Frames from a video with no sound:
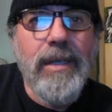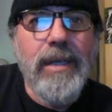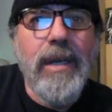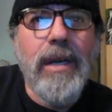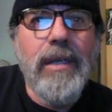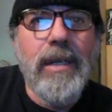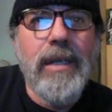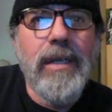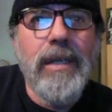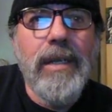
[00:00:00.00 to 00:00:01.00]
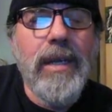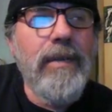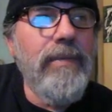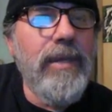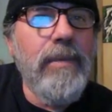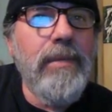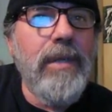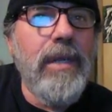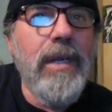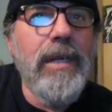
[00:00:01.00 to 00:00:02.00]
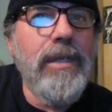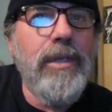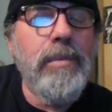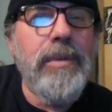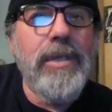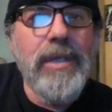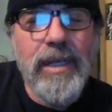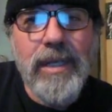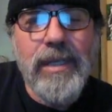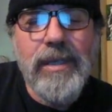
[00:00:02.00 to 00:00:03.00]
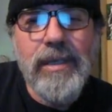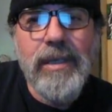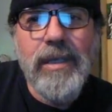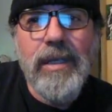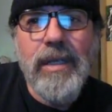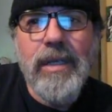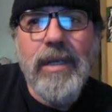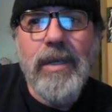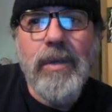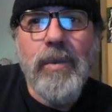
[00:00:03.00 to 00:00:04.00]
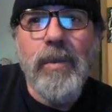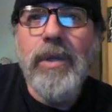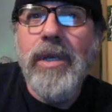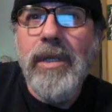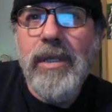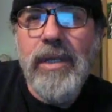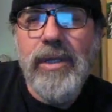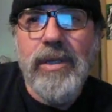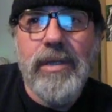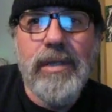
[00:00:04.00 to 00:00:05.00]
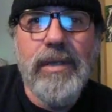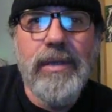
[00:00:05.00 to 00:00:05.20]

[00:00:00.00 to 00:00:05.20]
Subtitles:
God gave them the land to possess with conditions.